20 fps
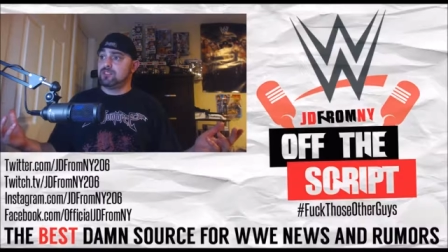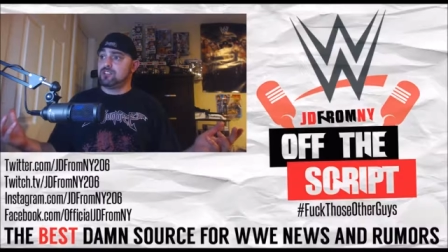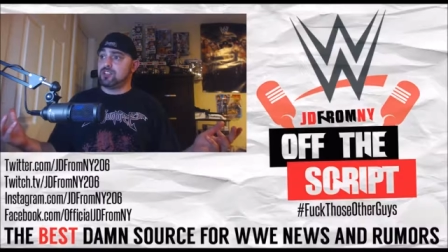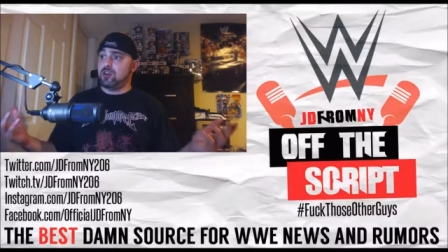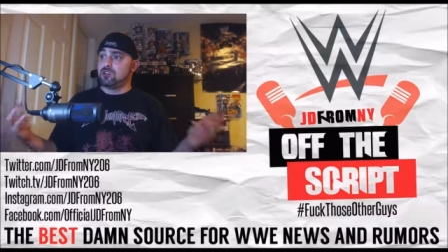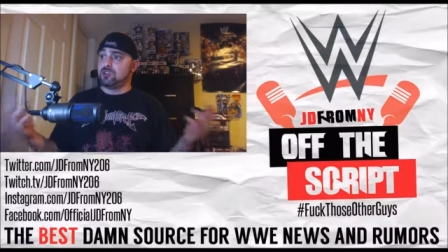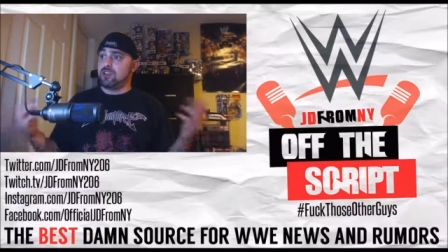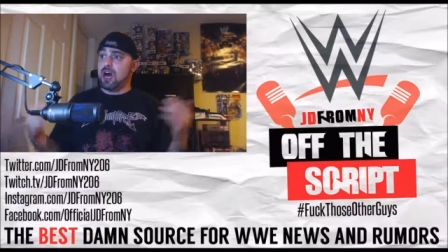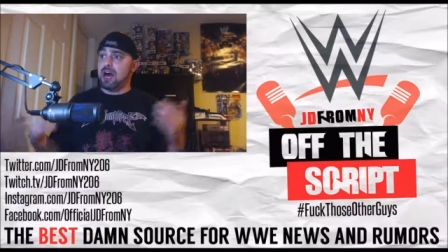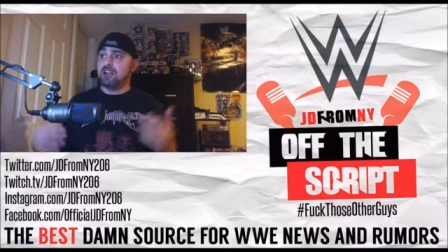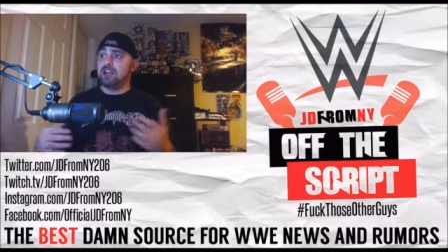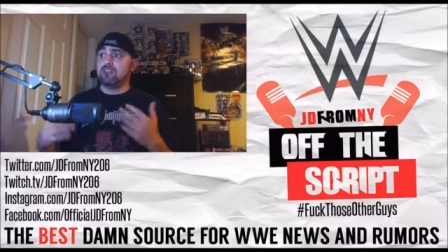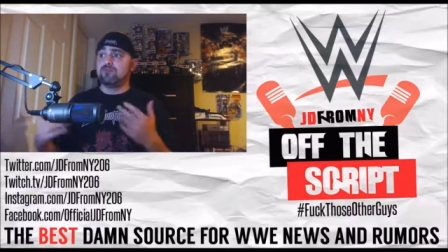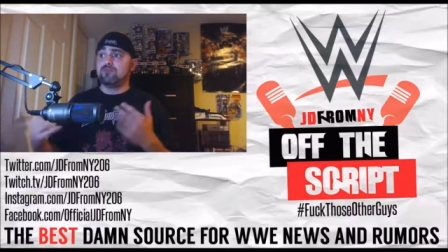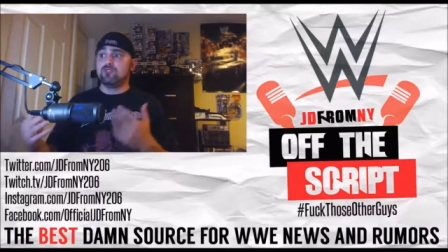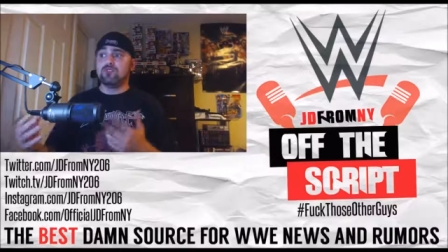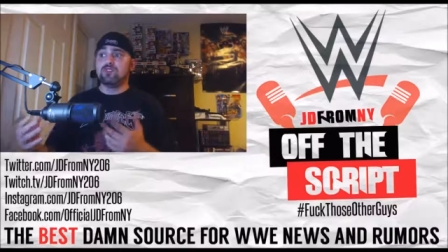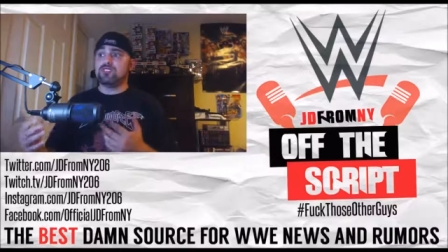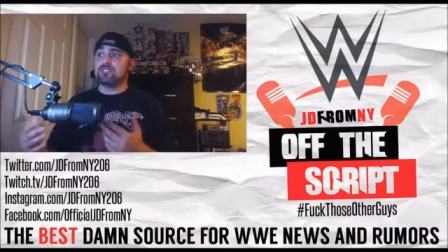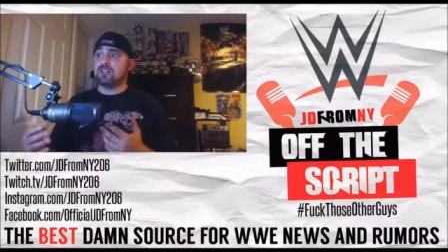So Lana
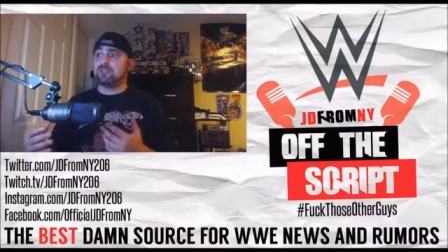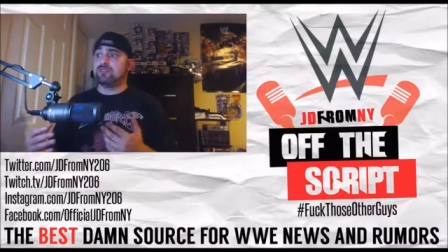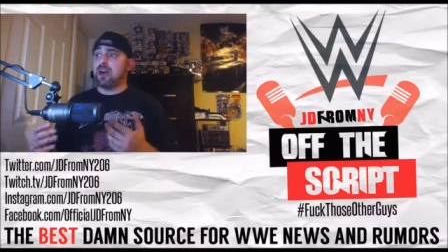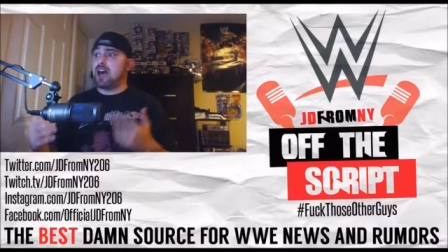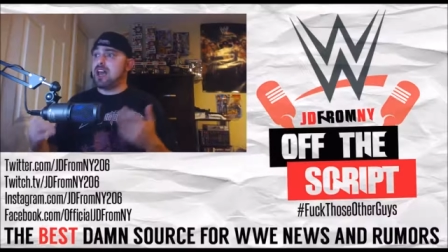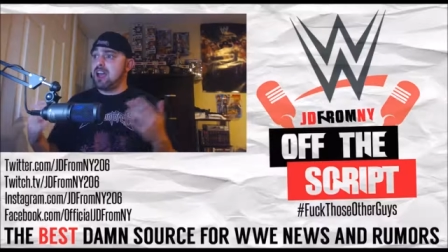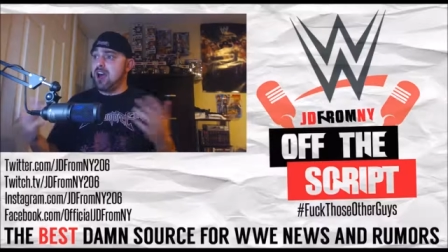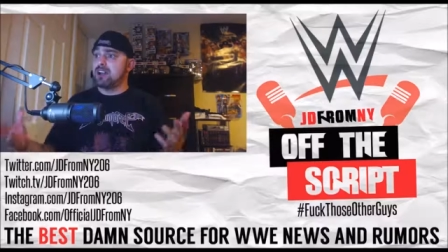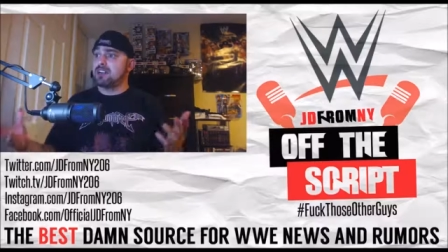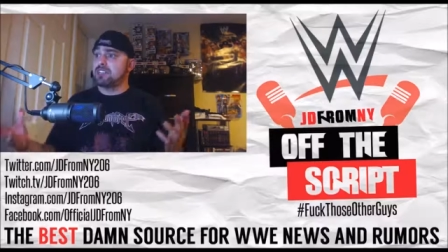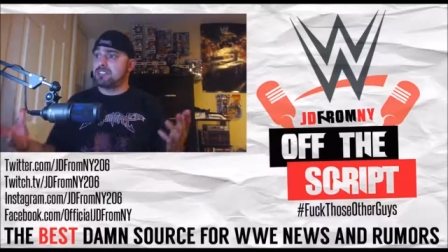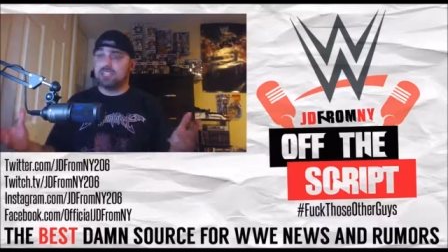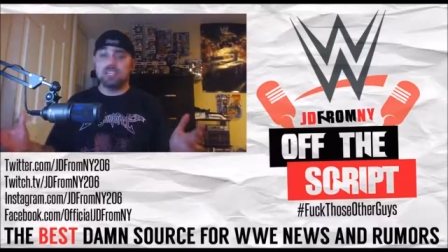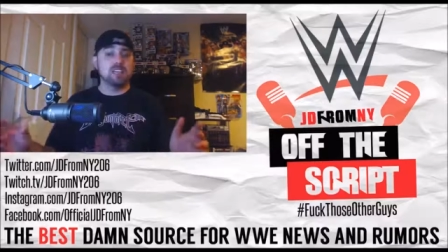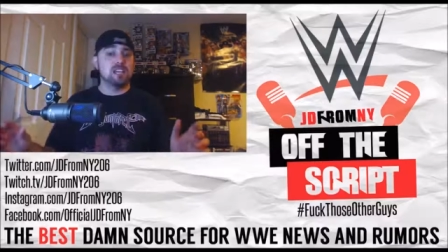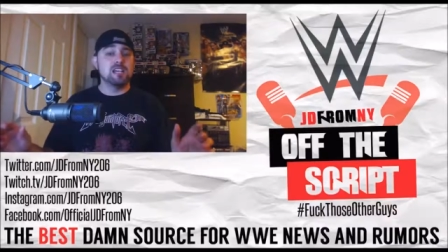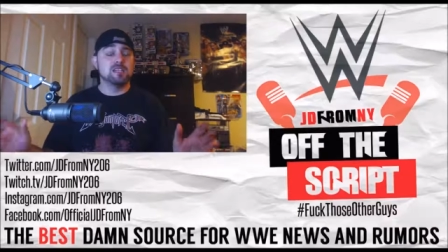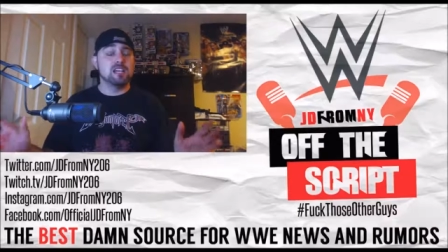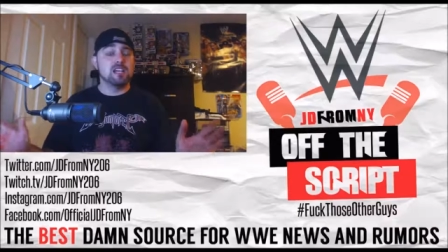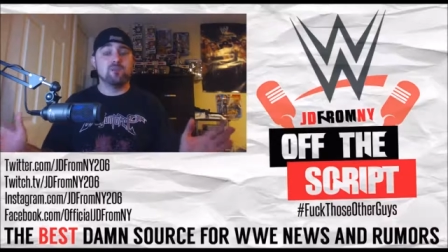and Rusev, I
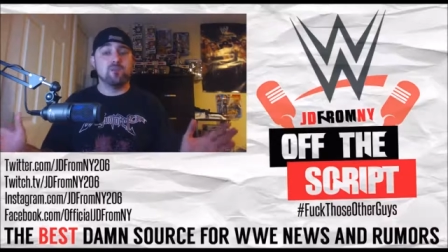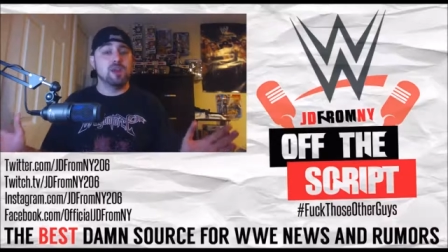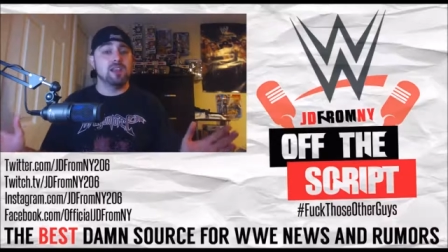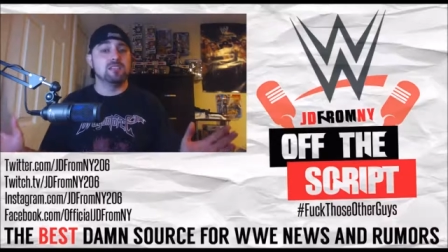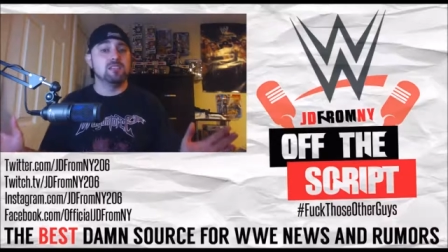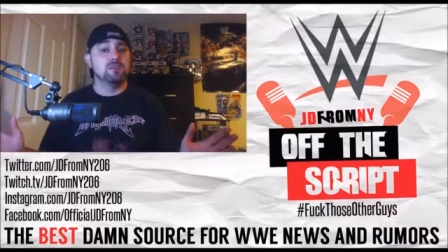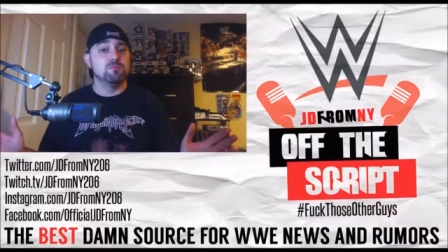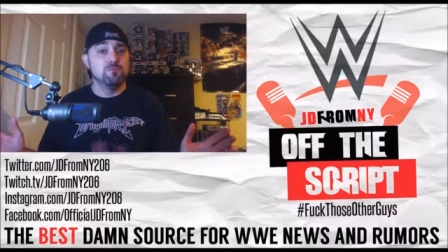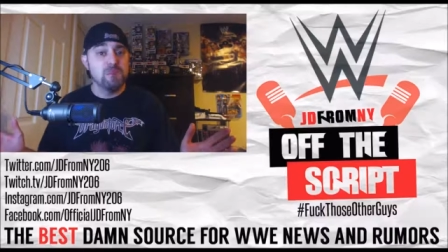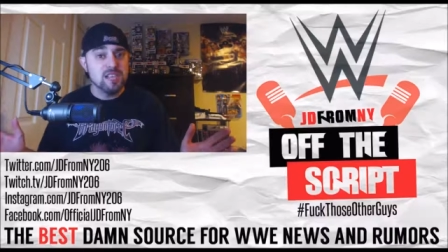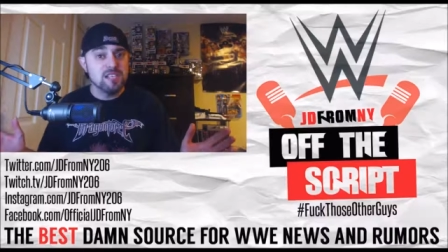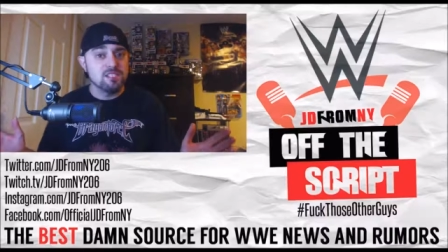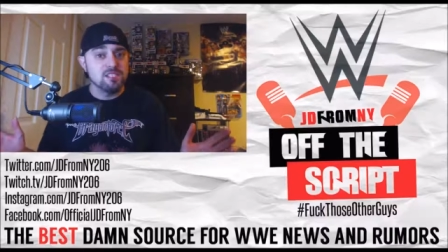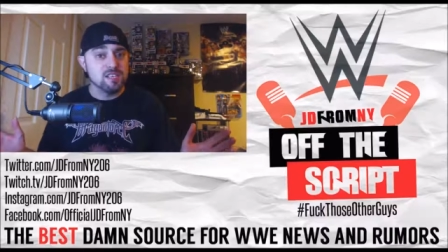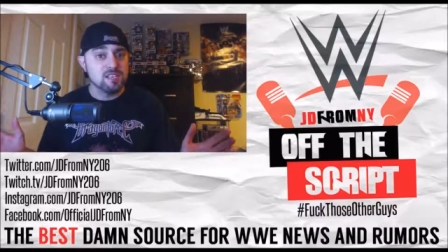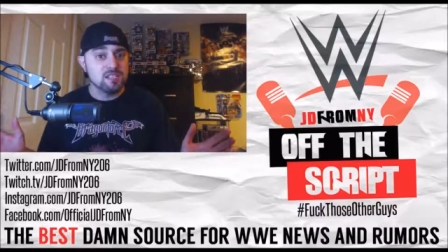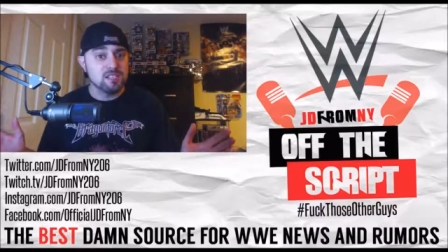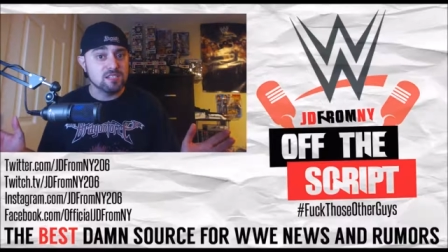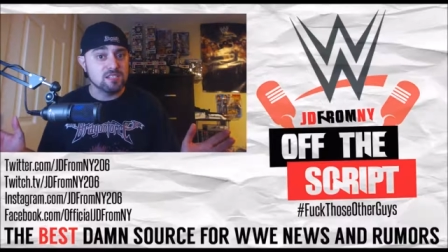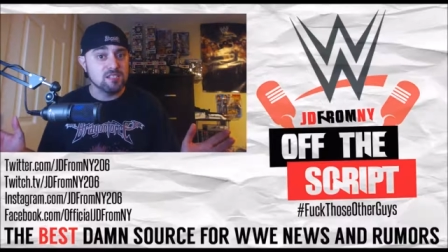honestly think they went into
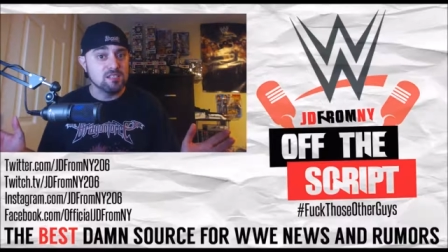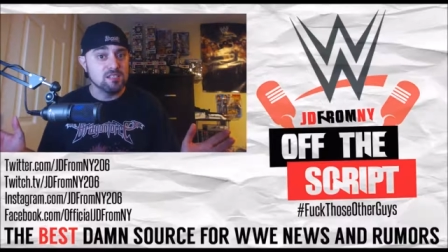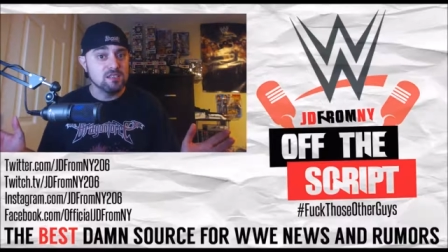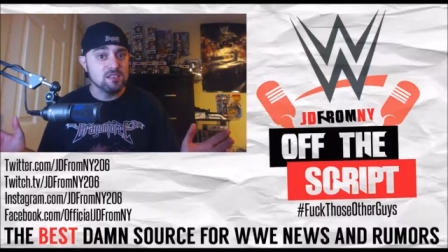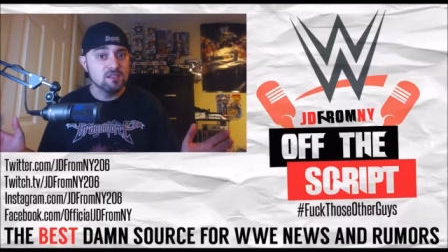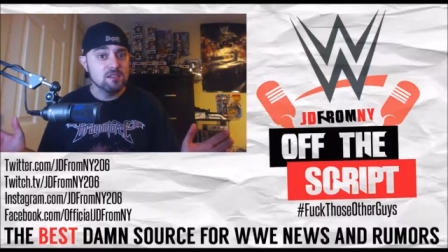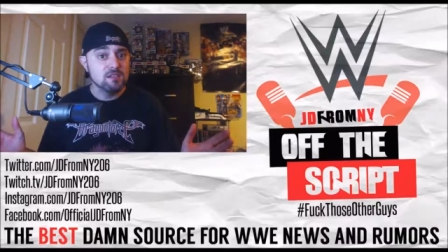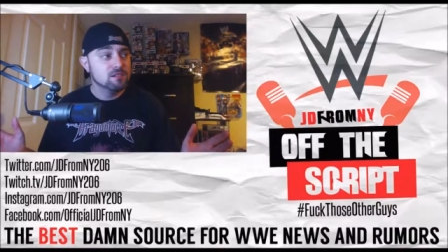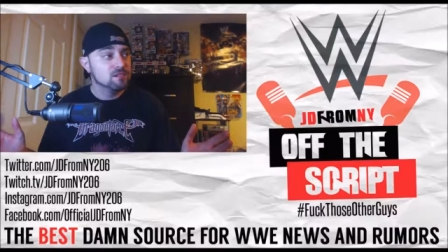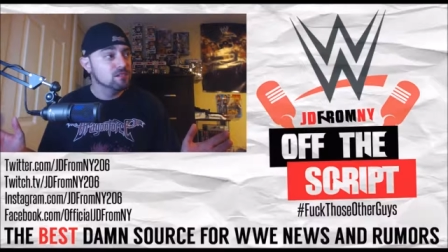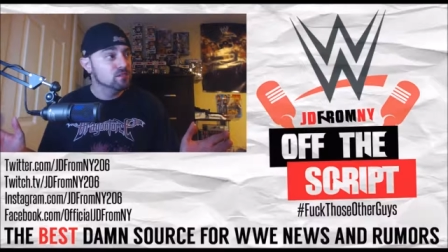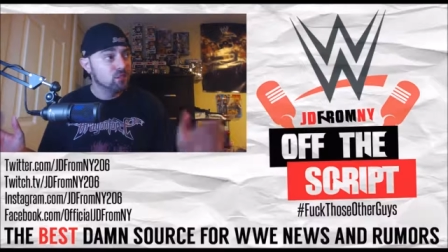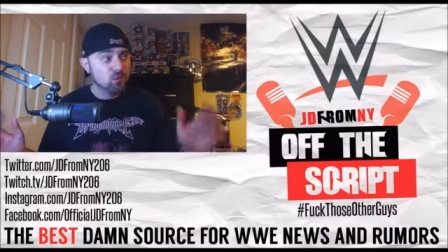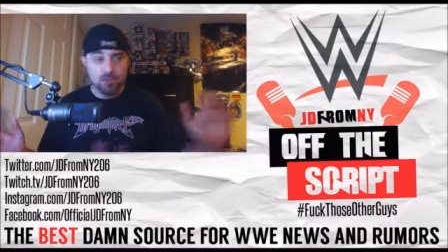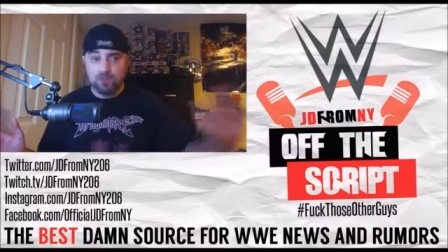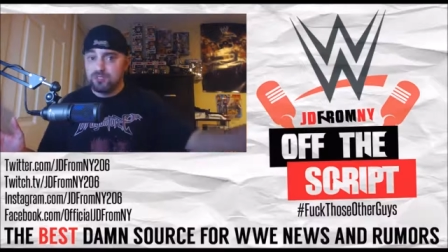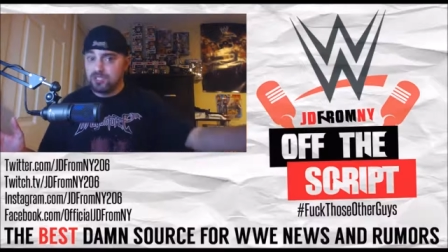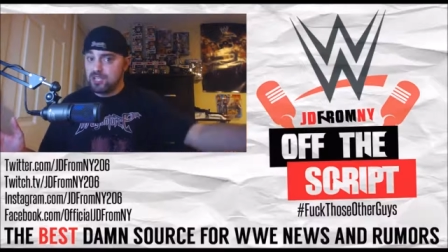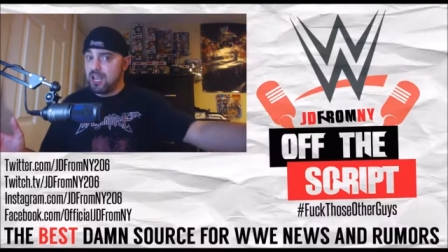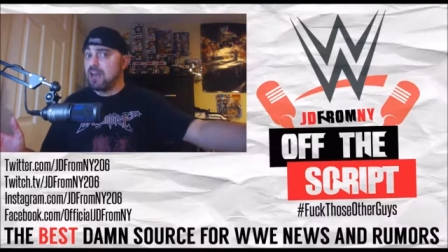business
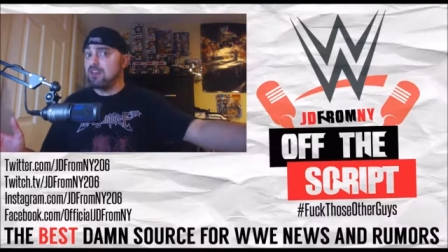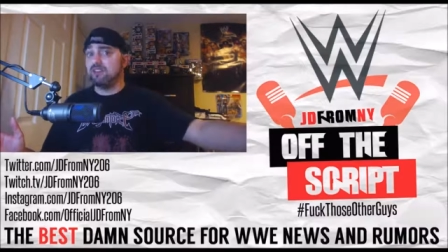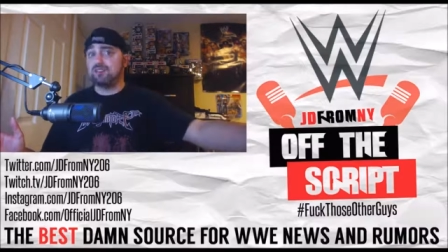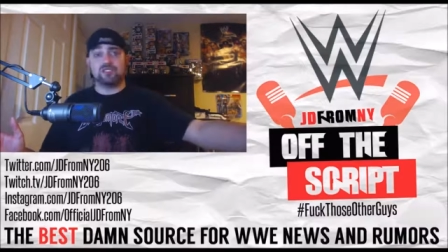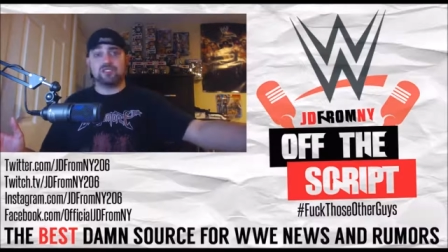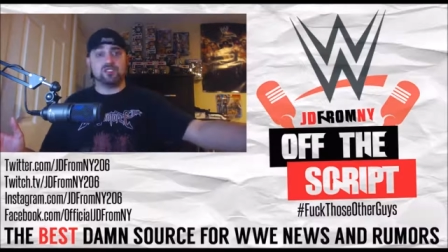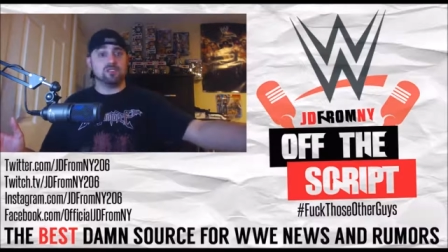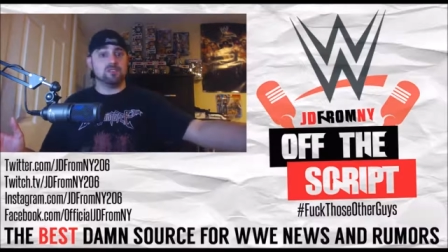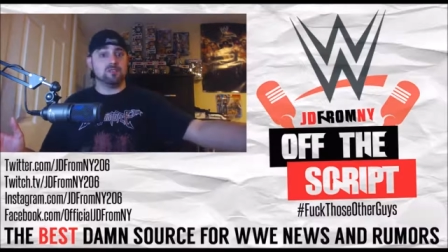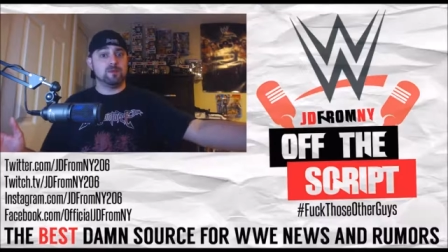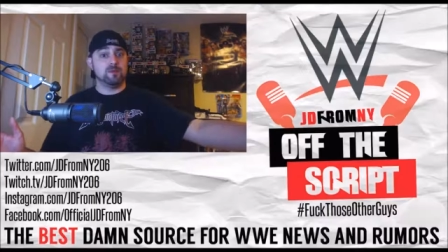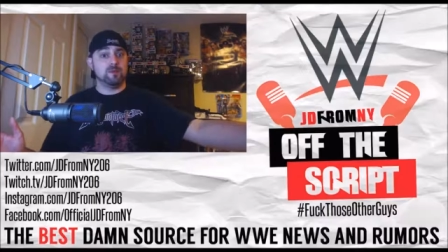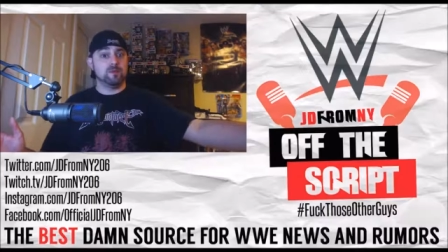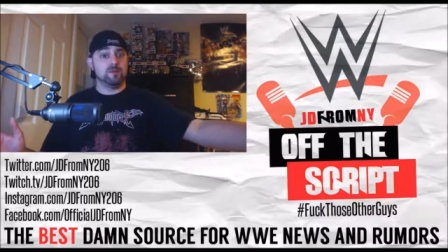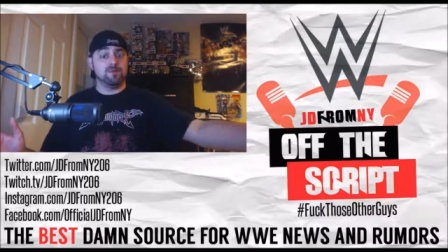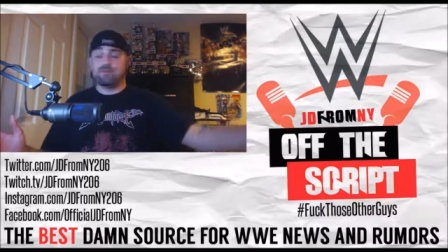for themselves.